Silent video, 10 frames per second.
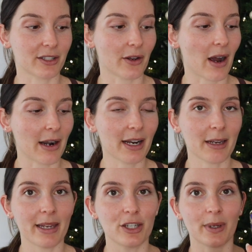So I
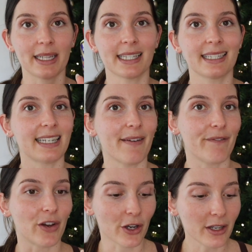recommend doing this
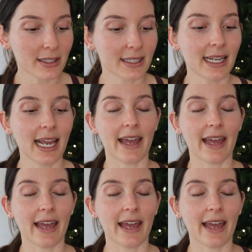step first